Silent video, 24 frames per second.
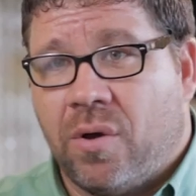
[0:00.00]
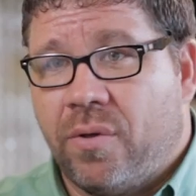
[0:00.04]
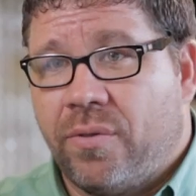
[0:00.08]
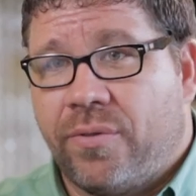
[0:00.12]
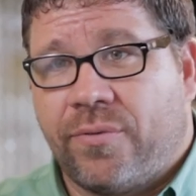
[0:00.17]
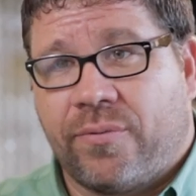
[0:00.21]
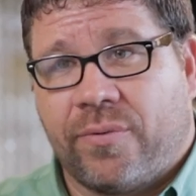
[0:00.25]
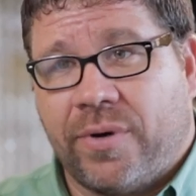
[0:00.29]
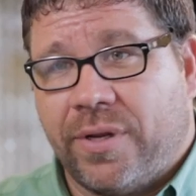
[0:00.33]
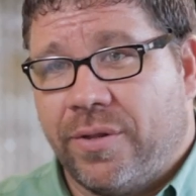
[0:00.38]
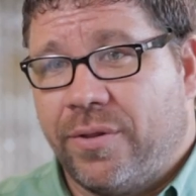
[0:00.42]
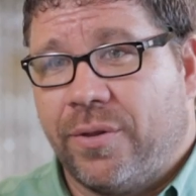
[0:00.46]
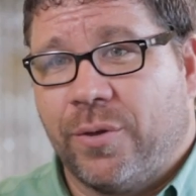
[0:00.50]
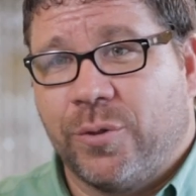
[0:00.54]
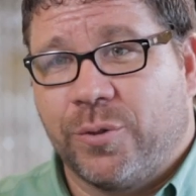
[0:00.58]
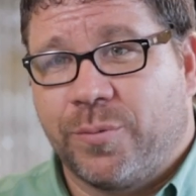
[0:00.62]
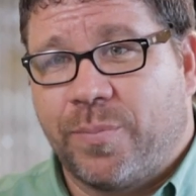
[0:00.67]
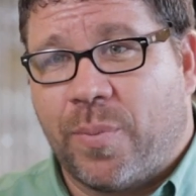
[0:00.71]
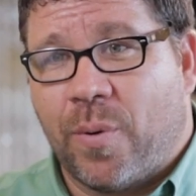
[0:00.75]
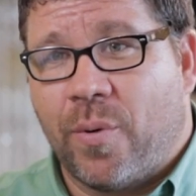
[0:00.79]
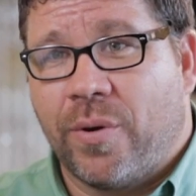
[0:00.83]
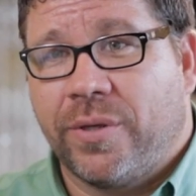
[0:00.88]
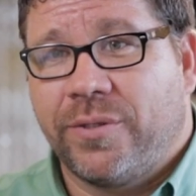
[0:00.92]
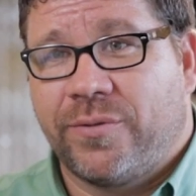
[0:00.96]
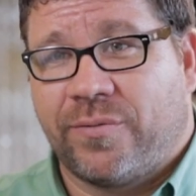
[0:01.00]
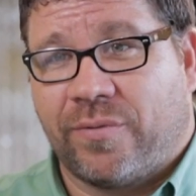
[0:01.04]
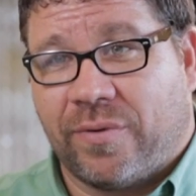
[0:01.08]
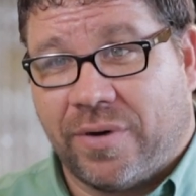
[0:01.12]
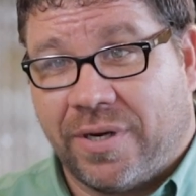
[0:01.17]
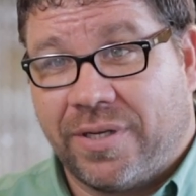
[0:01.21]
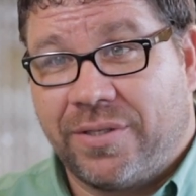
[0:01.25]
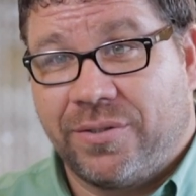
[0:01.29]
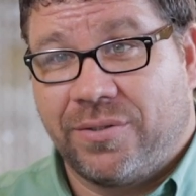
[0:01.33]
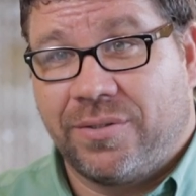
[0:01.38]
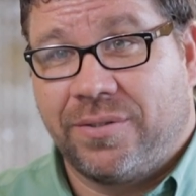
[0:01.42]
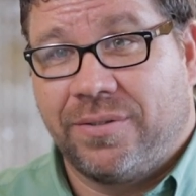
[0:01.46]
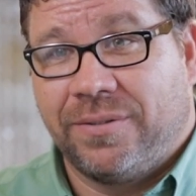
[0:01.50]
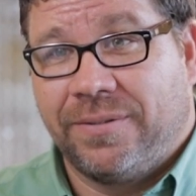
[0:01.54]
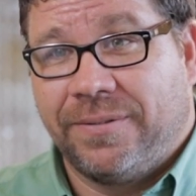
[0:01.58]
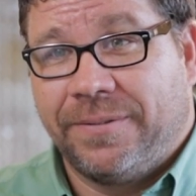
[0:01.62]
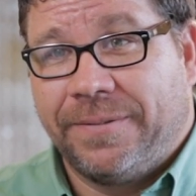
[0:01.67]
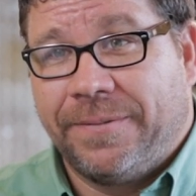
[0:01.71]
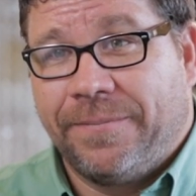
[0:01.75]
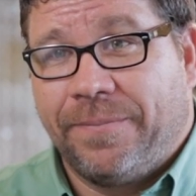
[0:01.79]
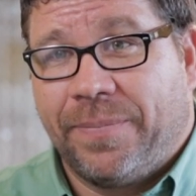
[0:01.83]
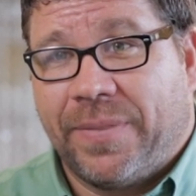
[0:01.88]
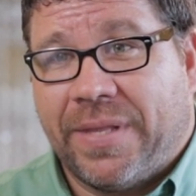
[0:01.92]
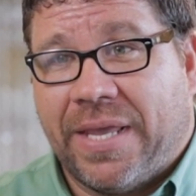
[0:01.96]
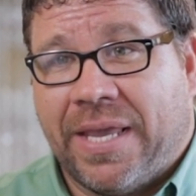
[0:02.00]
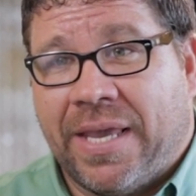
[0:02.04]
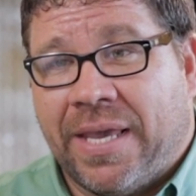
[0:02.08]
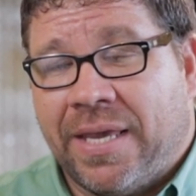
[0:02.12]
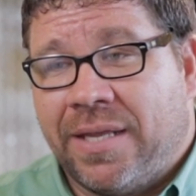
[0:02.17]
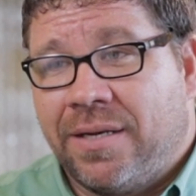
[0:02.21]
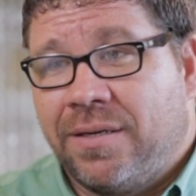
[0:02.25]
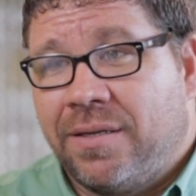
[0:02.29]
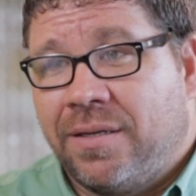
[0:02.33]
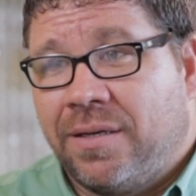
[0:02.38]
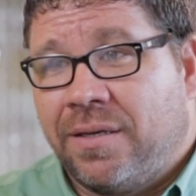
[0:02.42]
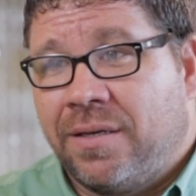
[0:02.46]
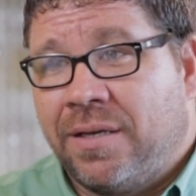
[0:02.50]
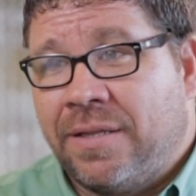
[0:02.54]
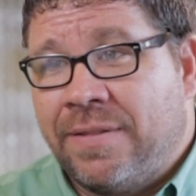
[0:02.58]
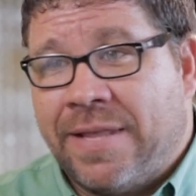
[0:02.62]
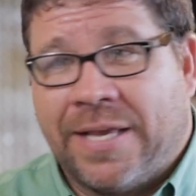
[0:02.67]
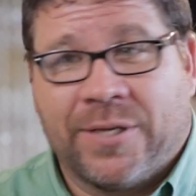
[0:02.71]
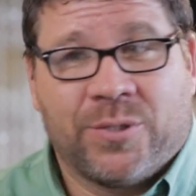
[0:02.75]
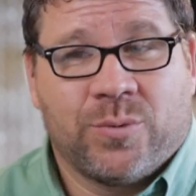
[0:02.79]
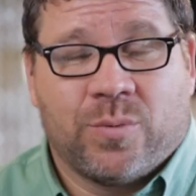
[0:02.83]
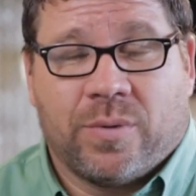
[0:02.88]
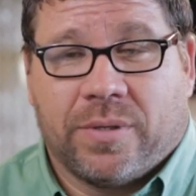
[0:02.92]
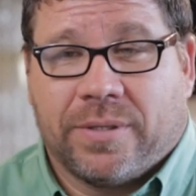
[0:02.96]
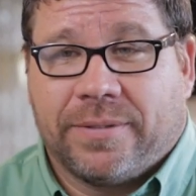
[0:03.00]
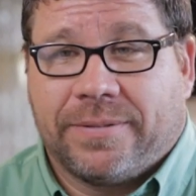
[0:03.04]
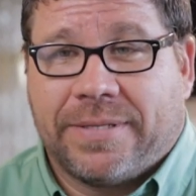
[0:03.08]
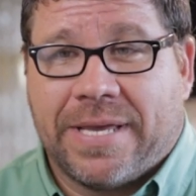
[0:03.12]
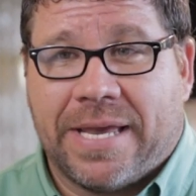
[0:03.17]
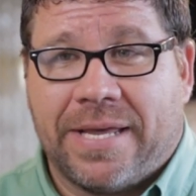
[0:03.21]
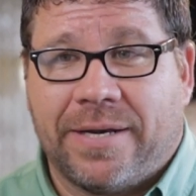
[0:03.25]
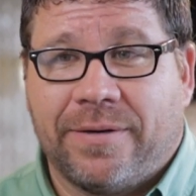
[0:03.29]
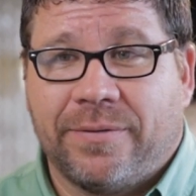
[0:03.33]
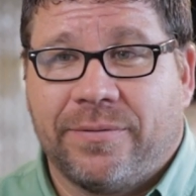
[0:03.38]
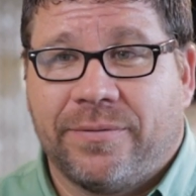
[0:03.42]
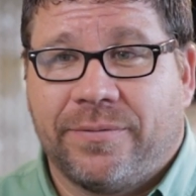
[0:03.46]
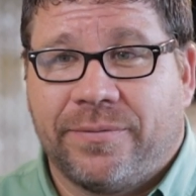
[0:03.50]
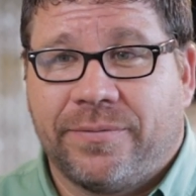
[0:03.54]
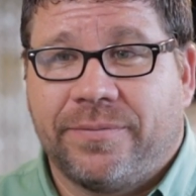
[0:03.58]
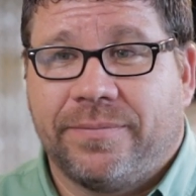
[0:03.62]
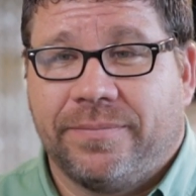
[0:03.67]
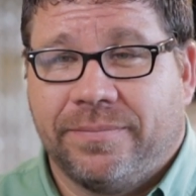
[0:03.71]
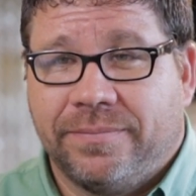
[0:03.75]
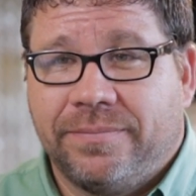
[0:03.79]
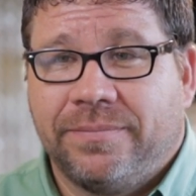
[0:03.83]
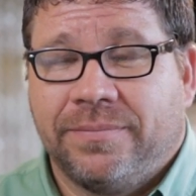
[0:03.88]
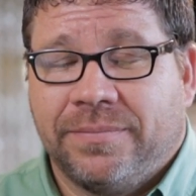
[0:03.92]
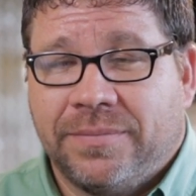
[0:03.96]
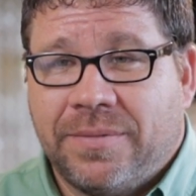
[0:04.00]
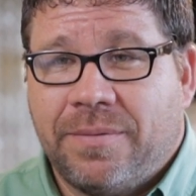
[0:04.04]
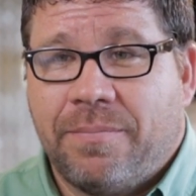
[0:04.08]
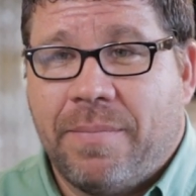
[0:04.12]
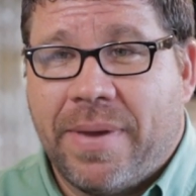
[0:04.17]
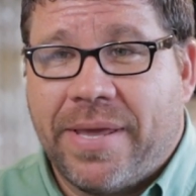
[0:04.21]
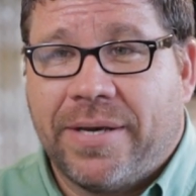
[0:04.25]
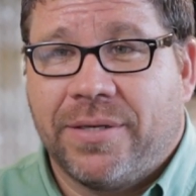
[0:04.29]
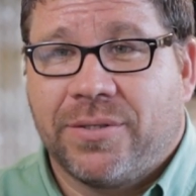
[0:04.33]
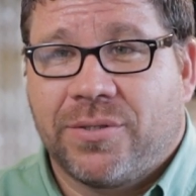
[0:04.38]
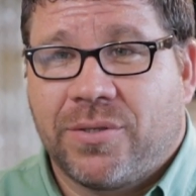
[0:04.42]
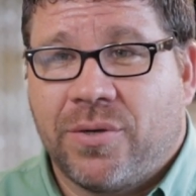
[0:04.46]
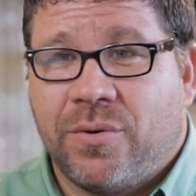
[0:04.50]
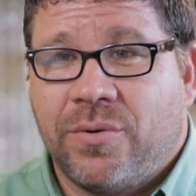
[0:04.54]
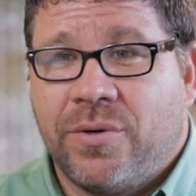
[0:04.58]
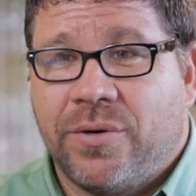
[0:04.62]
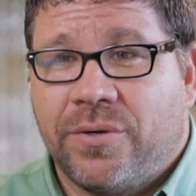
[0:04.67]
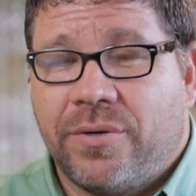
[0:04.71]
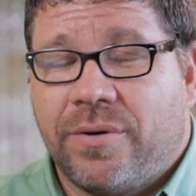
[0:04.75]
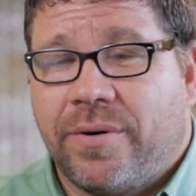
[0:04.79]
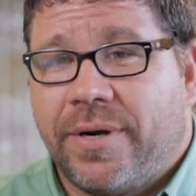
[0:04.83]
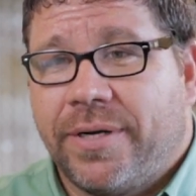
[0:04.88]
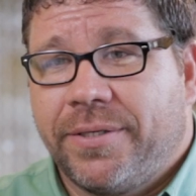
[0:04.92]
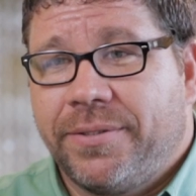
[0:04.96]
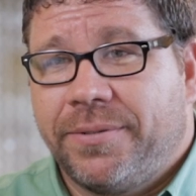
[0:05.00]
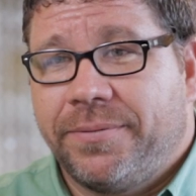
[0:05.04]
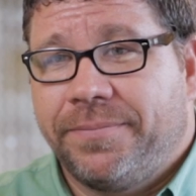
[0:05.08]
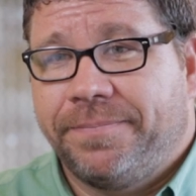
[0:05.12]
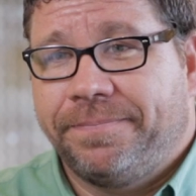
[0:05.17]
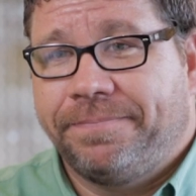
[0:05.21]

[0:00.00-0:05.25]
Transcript: 3 of those points for us, and that's what kind of made us go your direction.